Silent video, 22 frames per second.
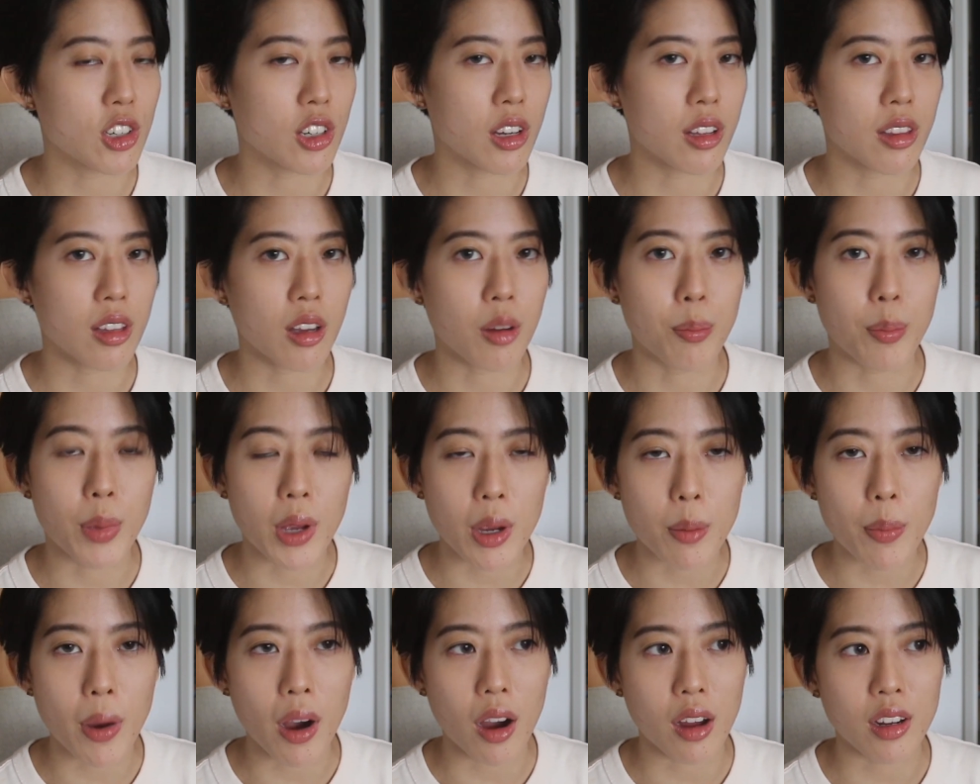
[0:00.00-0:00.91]
I think a big
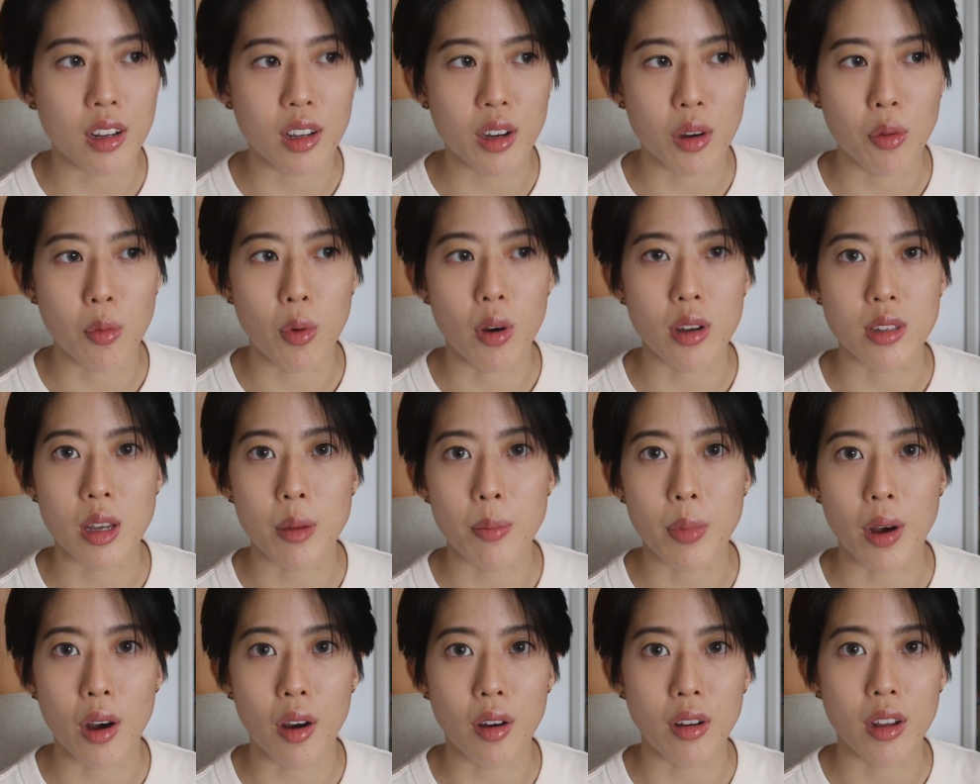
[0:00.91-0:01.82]
part here was
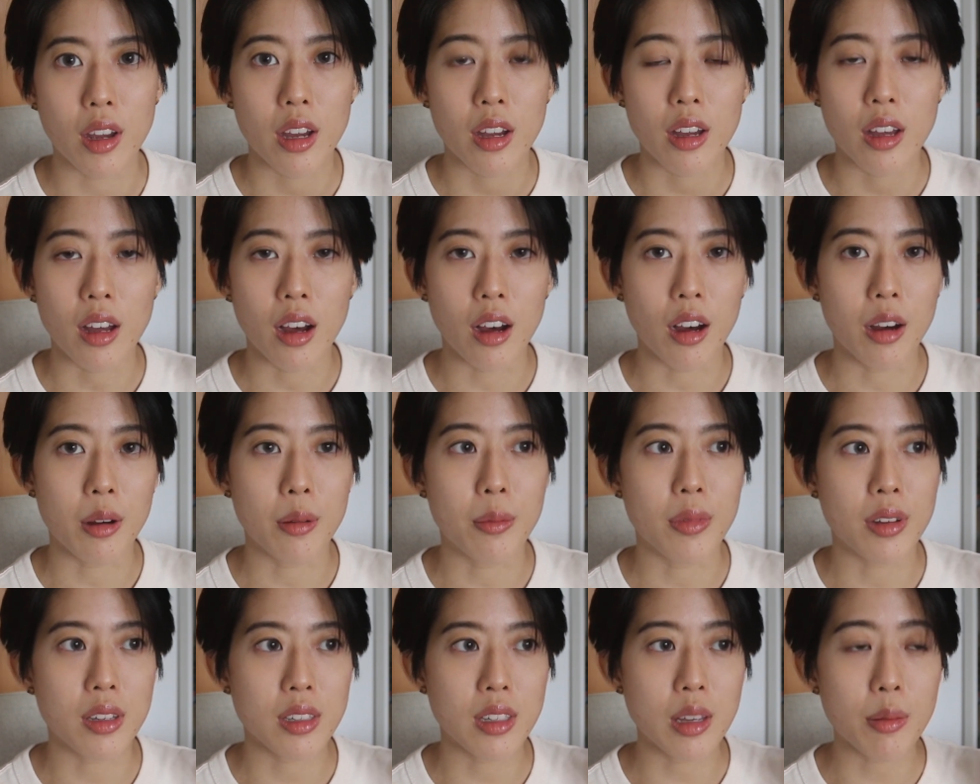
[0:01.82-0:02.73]
about
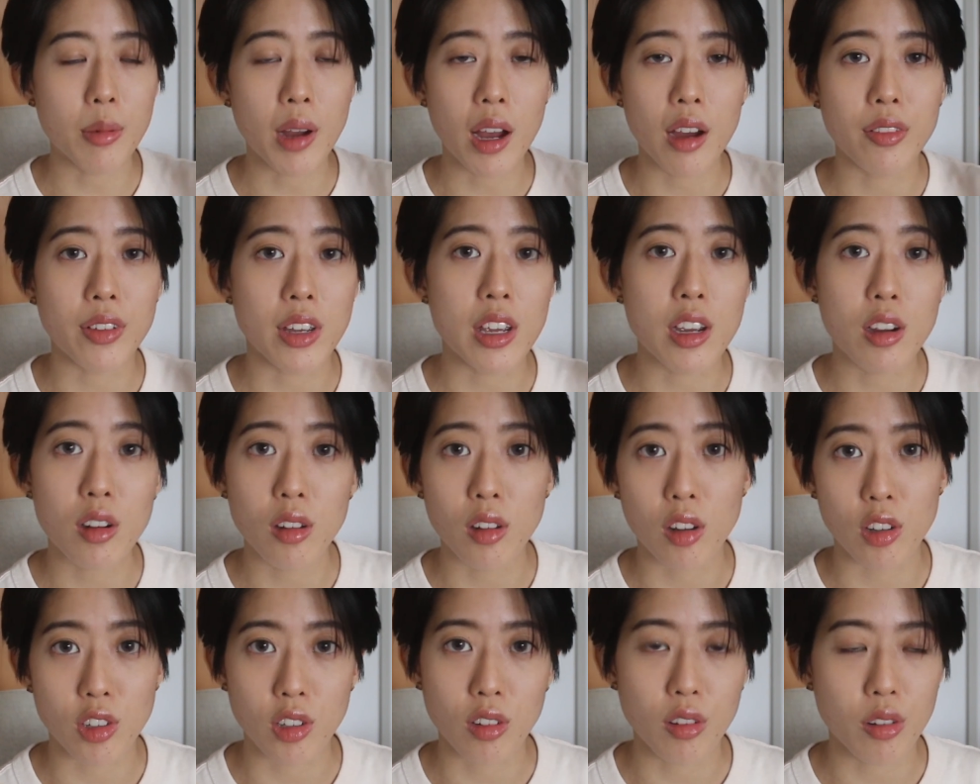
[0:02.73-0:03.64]
some kind of
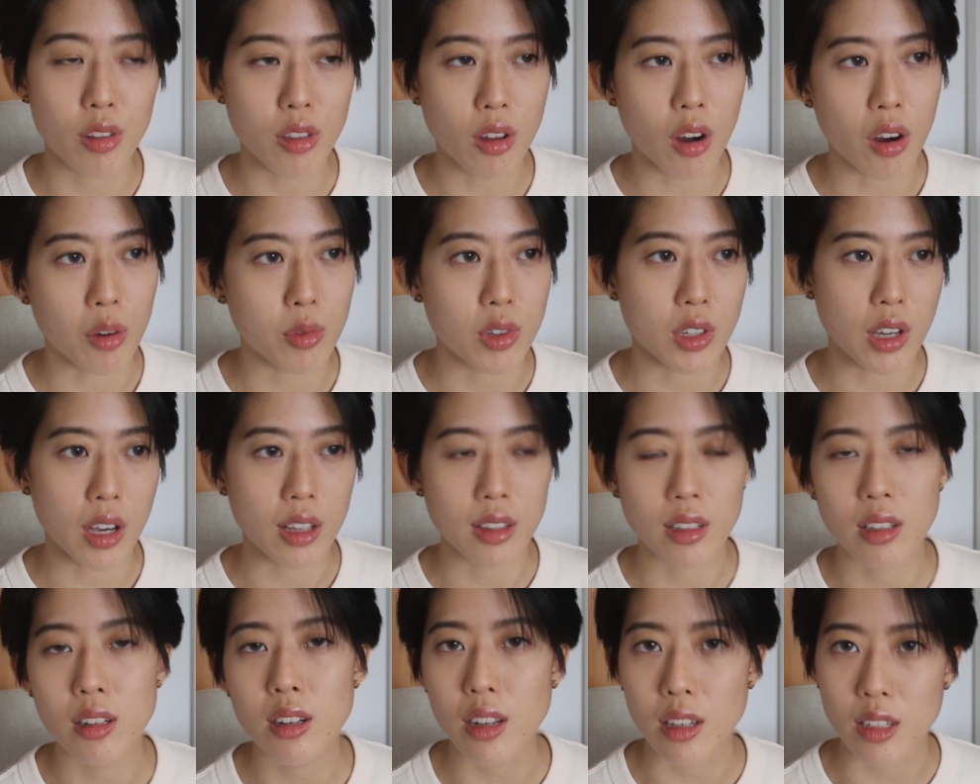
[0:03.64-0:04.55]
ecological thought, which I
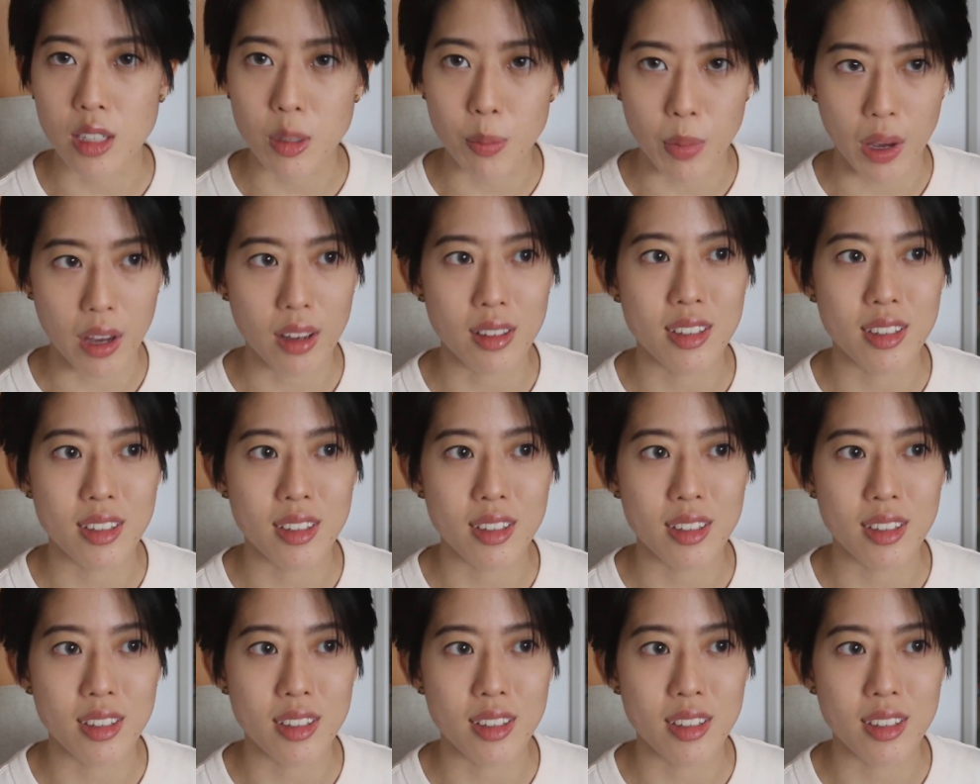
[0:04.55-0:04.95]
didn't expect.